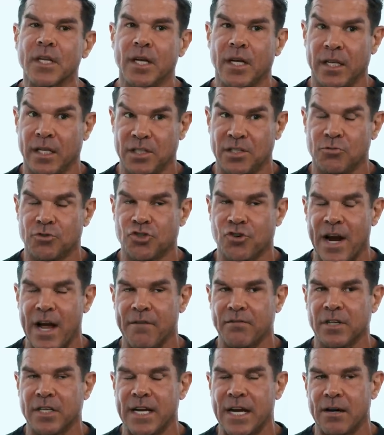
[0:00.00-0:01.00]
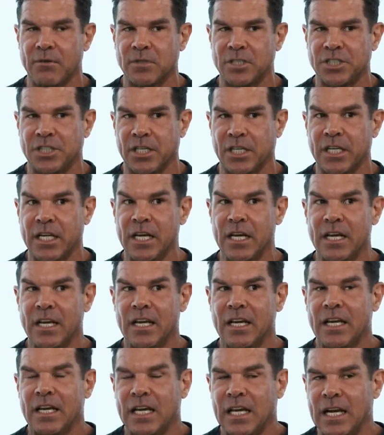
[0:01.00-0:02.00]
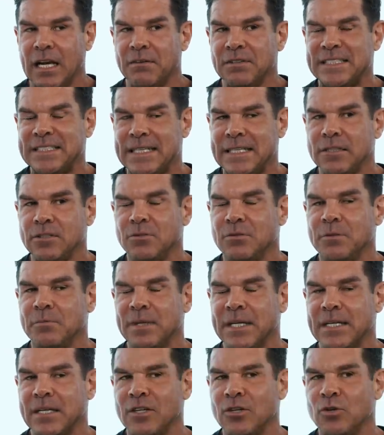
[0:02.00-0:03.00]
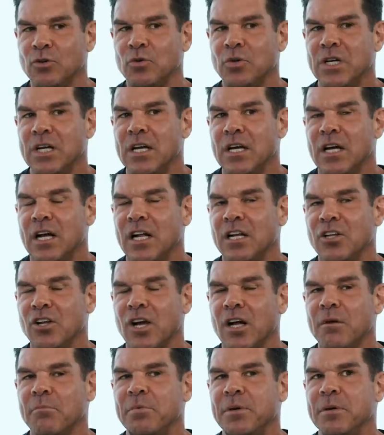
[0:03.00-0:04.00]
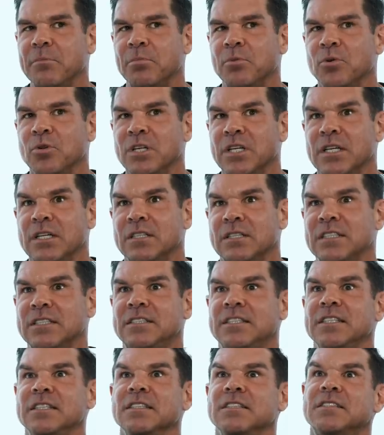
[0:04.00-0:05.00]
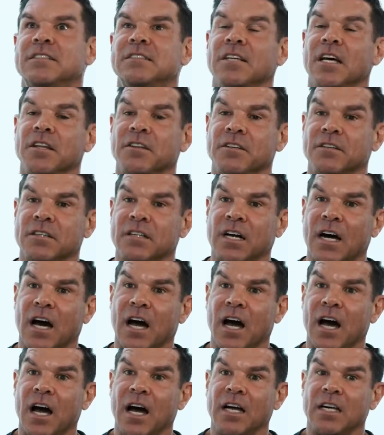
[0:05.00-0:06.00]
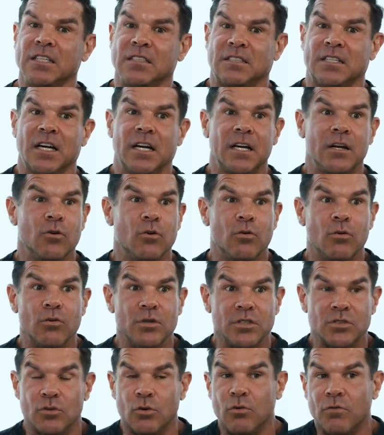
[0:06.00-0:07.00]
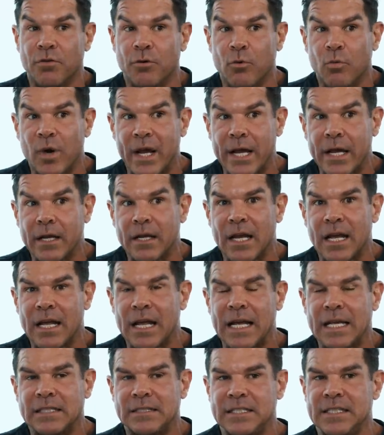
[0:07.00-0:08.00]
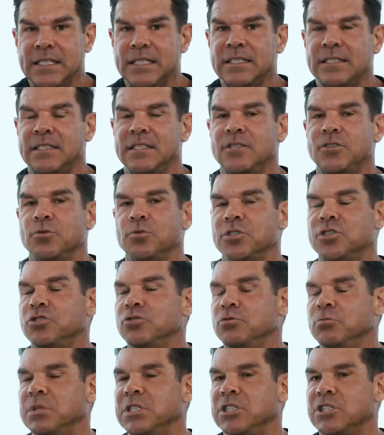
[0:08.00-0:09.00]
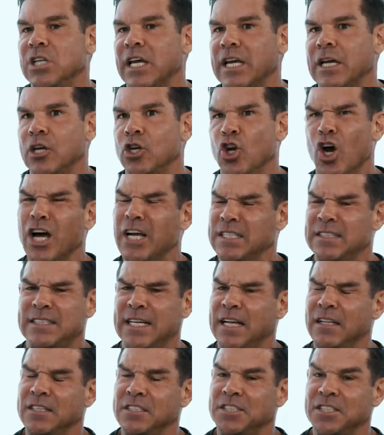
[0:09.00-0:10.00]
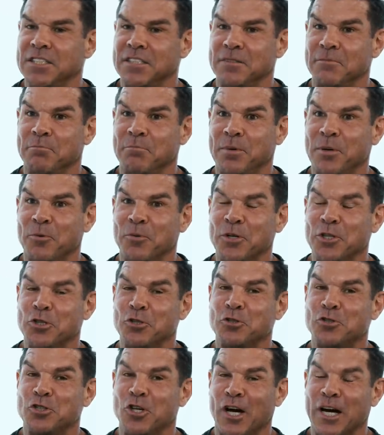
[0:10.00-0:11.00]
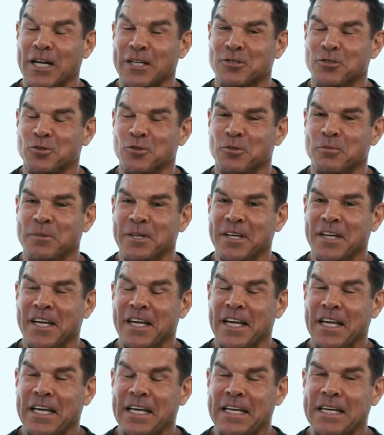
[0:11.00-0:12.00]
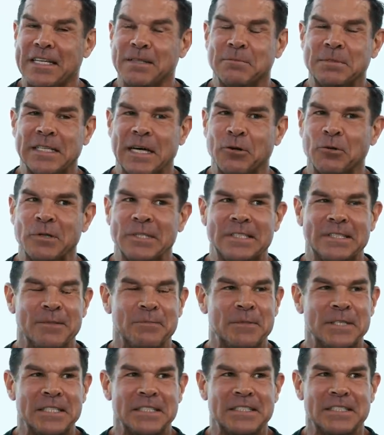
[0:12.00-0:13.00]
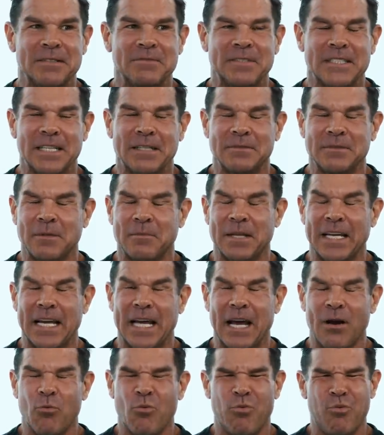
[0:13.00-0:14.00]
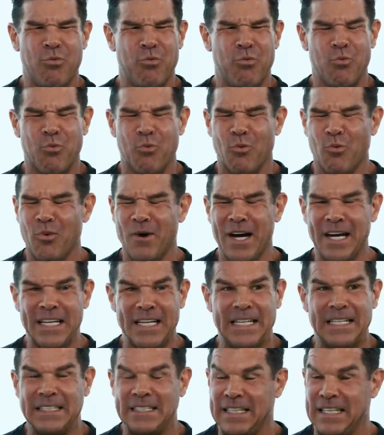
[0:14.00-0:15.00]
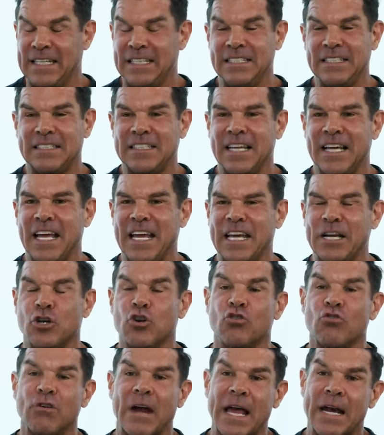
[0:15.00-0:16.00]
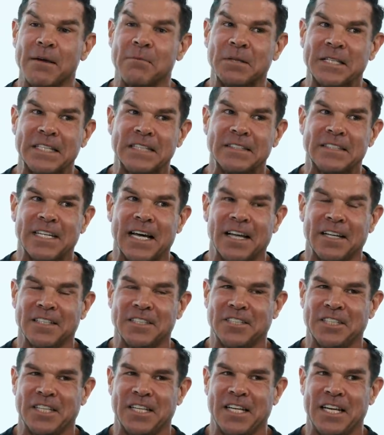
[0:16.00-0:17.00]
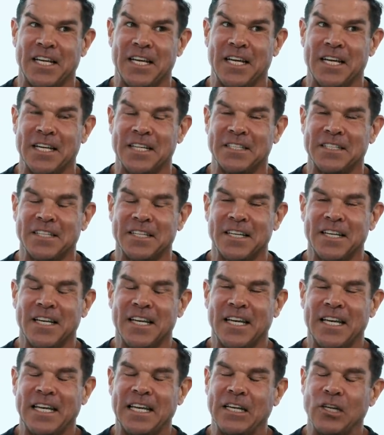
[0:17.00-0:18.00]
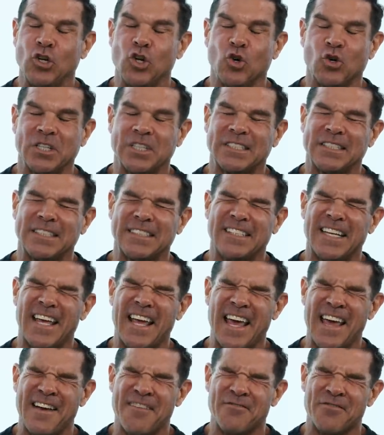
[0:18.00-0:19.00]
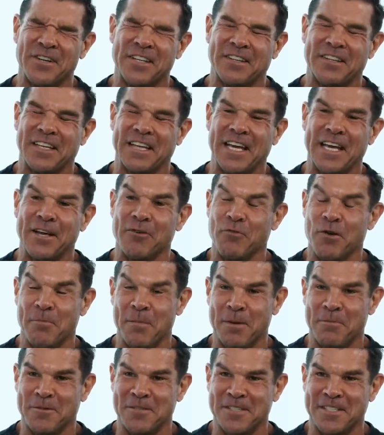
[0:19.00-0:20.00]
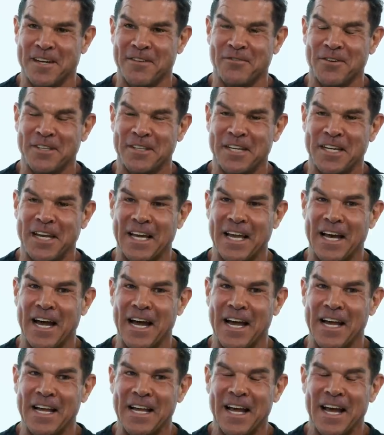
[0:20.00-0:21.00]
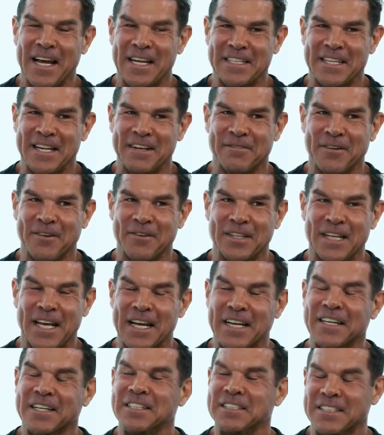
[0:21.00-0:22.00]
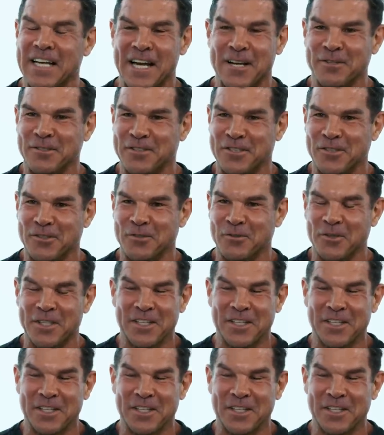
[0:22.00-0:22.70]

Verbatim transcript: And he's traveling now with Jelly. And I was saying to him, like, you know, a lot of people they see this Southern guy, he's kind of he's overweight. It's easy to assume he's like not intelligent. But when you talk to him, mm. he comes out with some things sometimes. I'm like, what? He he's incredibly intelligent and he notices everything and hmm. remembers mm. everything. And hmm. I identify with that because I do too.